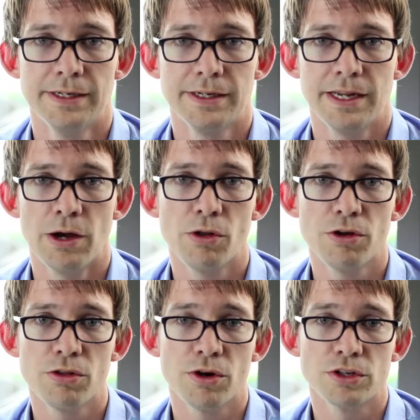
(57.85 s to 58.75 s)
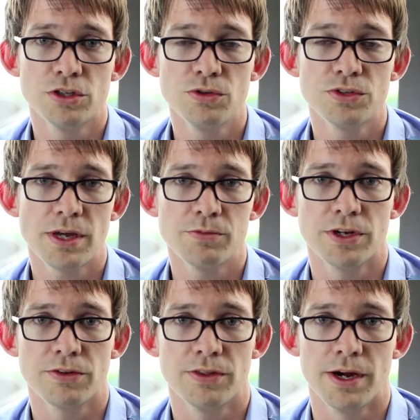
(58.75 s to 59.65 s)
Now, although there are 2
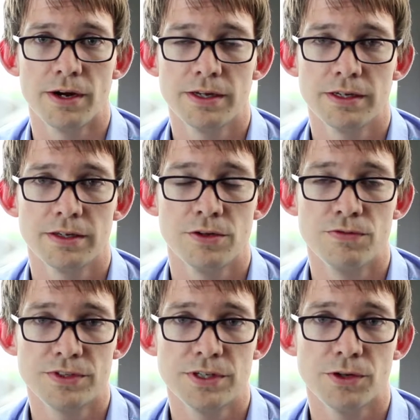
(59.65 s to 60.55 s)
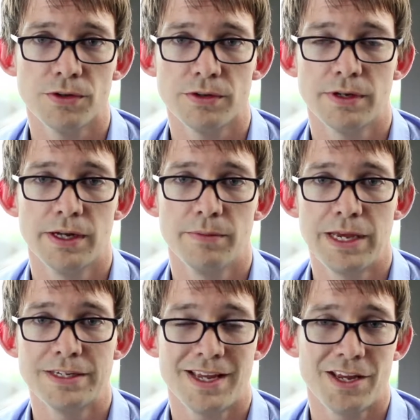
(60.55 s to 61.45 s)
subjects there, you've still
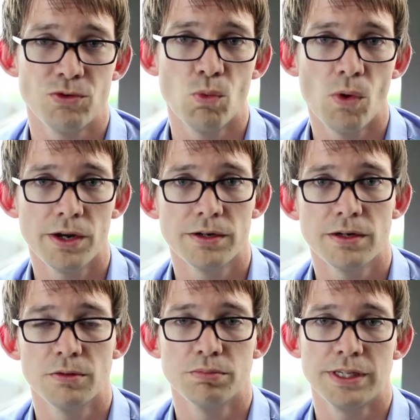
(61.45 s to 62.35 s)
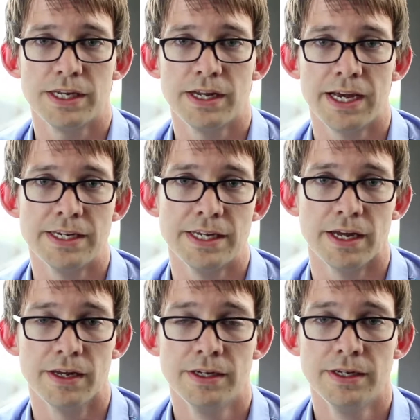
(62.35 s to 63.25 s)
maintained one complete
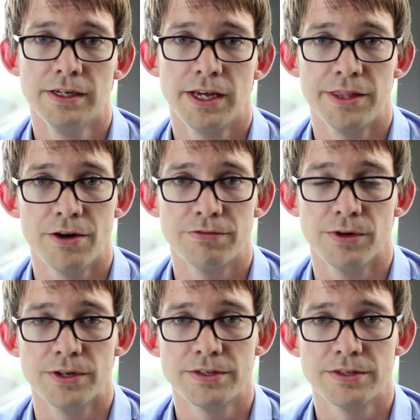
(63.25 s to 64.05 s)
idea, and therefore it's